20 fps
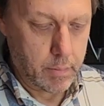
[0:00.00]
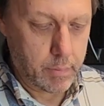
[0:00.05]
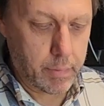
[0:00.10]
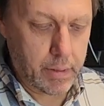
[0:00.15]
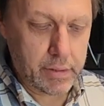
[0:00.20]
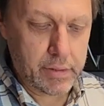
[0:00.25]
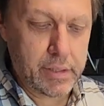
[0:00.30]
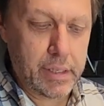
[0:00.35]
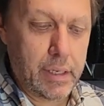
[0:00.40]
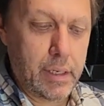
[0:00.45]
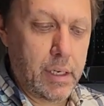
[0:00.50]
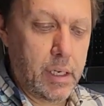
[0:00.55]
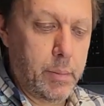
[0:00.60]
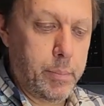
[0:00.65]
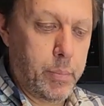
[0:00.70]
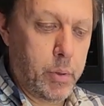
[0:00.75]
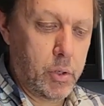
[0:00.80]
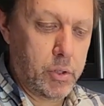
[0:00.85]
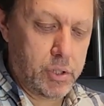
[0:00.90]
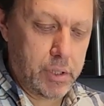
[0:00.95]
We're gently
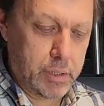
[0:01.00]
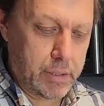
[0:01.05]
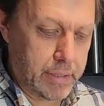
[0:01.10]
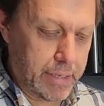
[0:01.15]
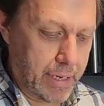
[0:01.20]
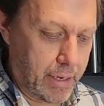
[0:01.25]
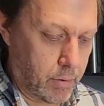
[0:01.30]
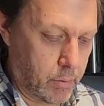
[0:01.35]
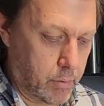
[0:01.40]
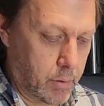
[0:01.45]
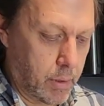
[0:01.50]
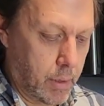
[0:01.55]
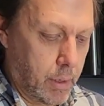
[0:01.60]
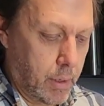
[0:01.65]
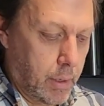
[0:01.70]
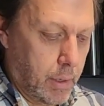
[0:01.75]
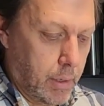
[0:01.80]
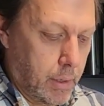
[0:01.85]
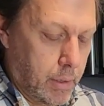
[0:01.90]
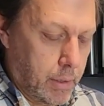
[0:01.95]
pushing down.
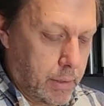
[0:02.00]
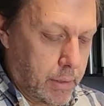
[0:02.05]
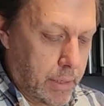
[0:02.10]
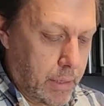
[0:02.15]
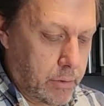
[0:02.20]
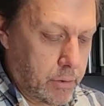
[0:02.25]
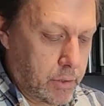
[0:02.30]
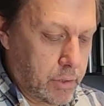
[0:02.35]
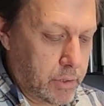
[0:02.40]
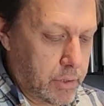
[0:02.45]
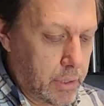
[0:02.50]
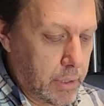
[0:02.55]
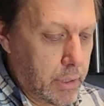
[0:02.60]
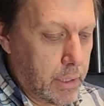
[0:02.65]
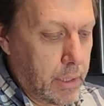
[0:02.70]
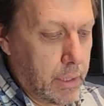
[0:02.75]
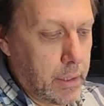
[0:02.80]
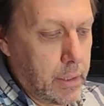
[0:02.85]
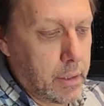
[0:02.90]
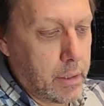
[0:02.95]
Now to see
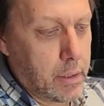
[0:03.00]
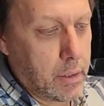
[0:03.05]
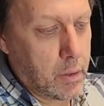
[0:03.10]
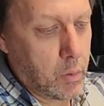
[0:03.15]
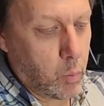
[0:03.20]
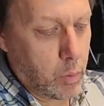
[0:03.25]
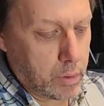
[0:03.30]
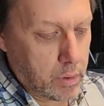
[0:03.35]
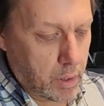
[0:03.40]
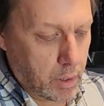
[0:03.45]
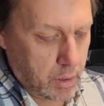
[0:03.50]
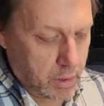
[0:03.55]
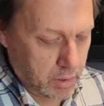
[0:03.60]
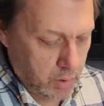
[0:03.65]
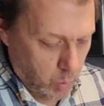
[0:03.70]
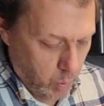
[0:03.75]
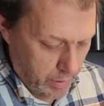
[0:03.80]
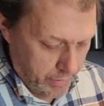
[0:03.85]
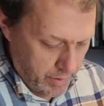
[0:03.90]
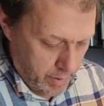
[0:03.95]
here, we're not going to
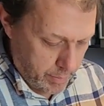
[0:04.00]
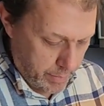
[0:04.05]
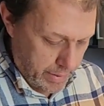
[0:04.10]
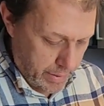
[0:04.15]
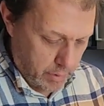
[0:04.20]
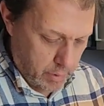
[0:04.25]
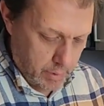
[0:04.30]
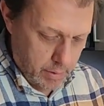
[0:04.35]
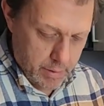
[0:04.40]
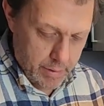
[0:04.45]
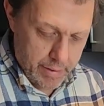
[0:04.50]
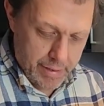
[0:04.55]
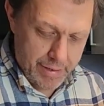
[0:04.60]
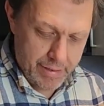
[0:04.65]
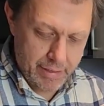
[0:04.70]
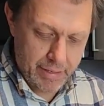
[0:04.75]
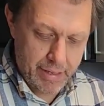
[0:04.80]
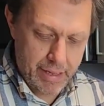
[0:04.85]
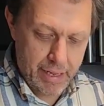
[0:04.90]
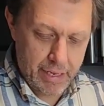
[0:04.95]
worry about
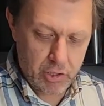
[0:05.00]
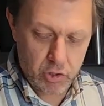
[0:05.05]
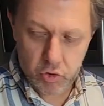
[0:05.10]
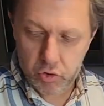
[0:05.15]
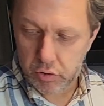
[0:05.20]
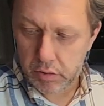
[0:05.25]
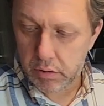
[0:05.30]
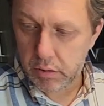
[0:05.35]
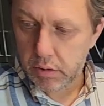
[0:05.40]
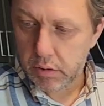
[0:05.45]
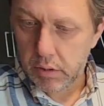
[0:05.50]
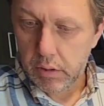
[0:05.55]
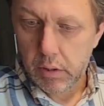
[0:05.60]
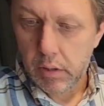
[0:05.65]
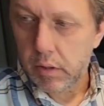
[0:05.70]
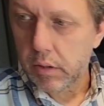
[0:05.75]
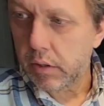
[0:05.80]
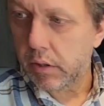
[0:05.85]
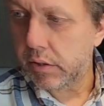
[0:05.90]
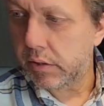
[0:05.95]
any extra,
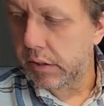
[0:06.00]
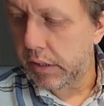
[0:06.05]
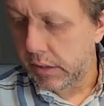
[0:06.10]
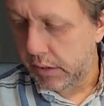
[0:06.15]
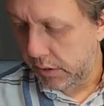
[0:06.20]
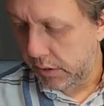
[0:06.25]
because I